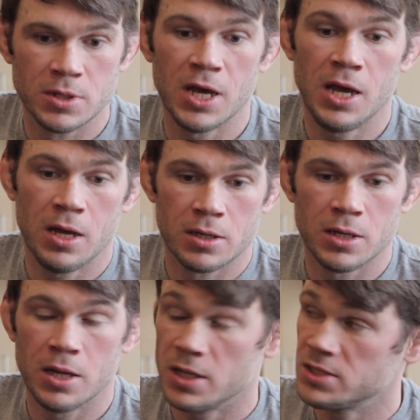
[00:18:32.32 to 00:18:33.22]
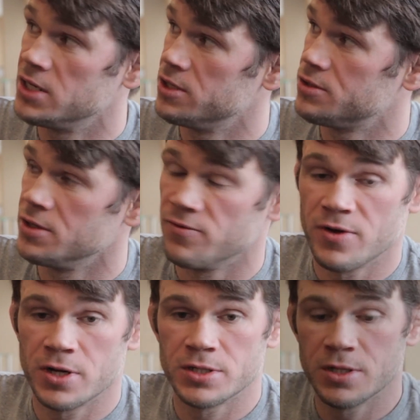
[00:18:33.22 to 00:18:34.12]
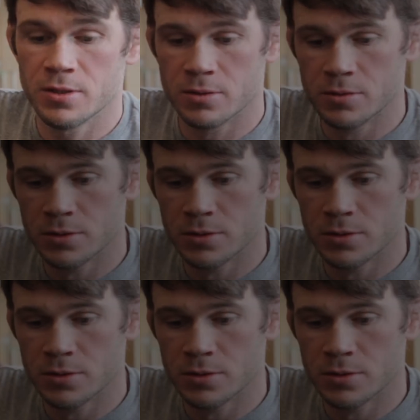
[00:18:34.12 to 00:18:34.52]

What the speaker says: Yeah, that's an interesting fight too.